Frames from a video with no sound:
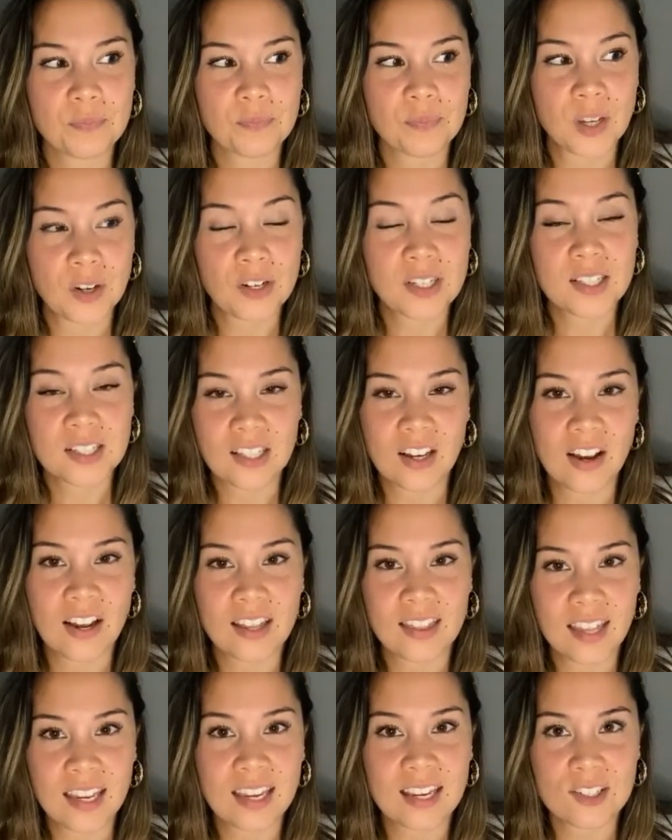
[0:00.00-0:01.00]
They're
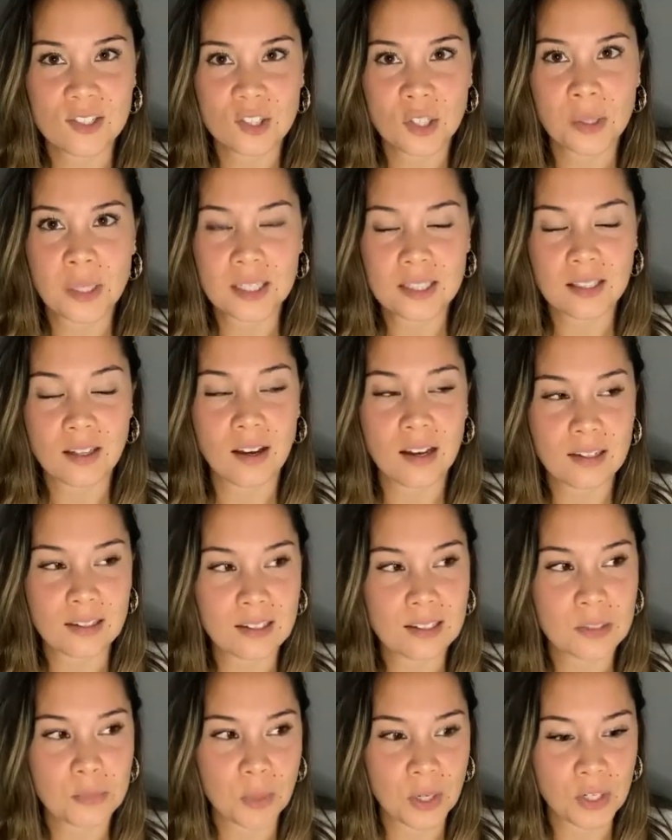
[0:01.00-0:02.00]
excited. They get so
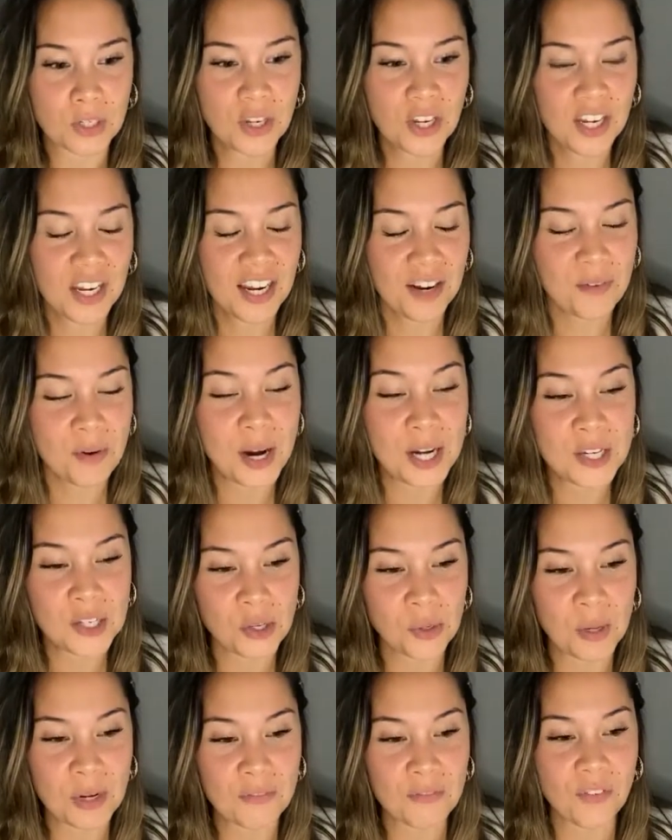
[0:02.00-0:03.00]
excited when
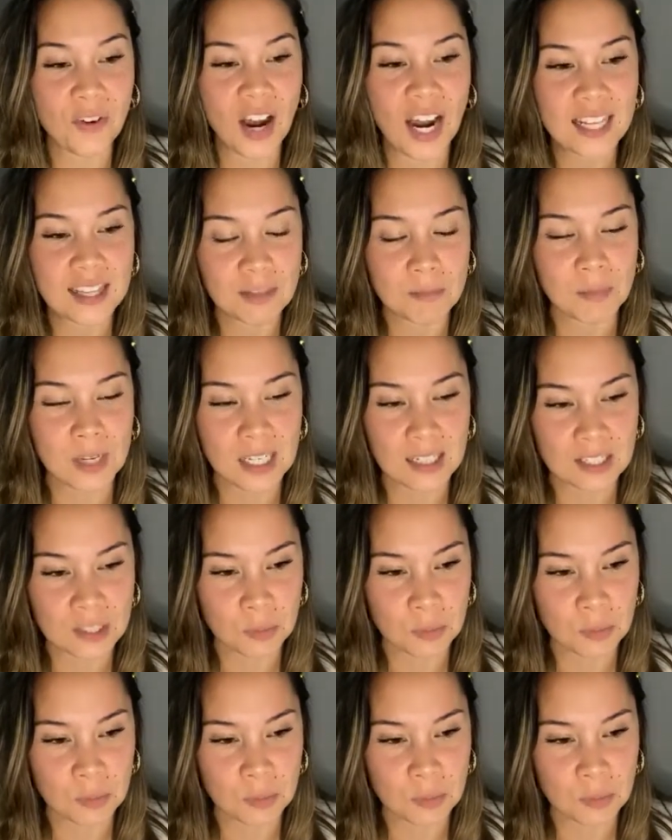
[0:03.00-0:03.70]
you invite them in,